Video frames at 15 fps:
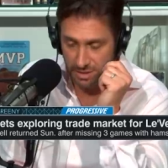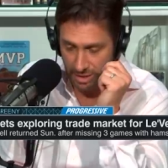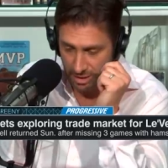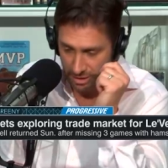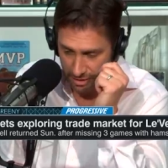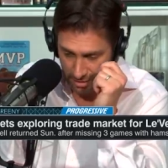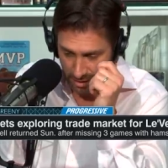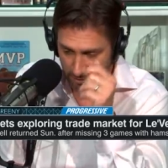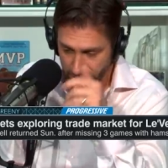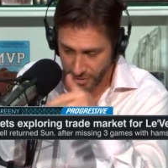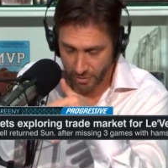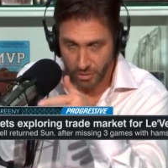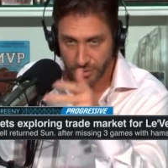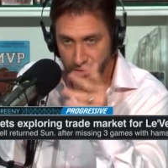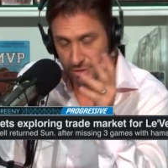telling enough
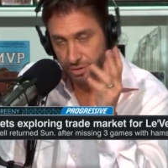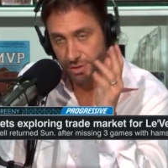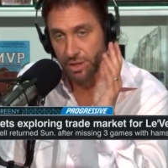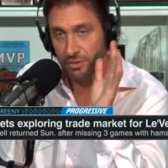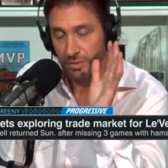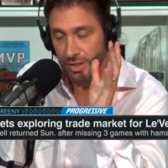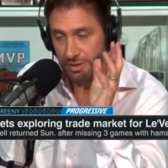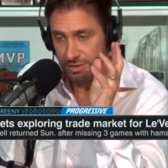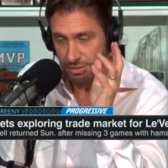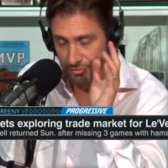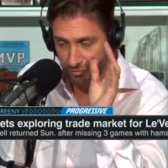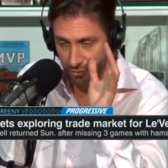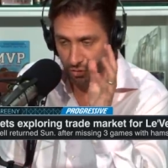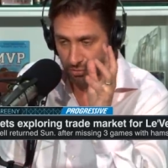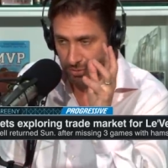that when the show ends in
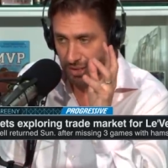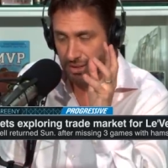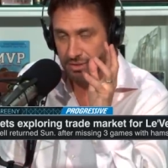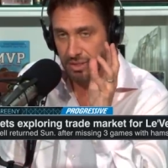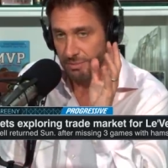four minutes,